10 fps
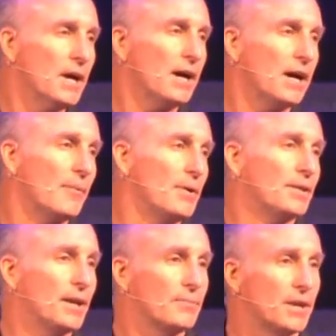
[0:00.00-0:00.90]
um,
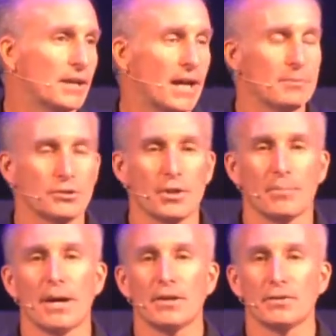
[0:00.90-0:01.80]
and they, they captured it
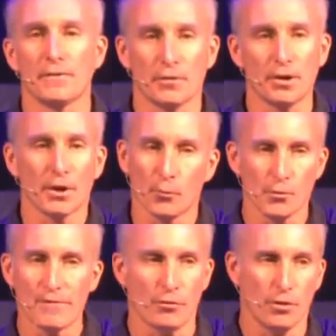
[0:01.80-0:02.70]
by diverting a
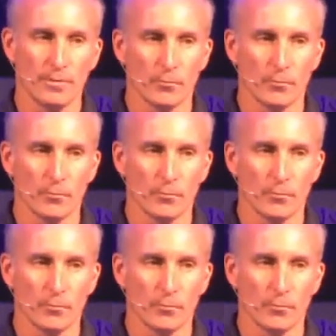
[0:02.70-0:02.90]
river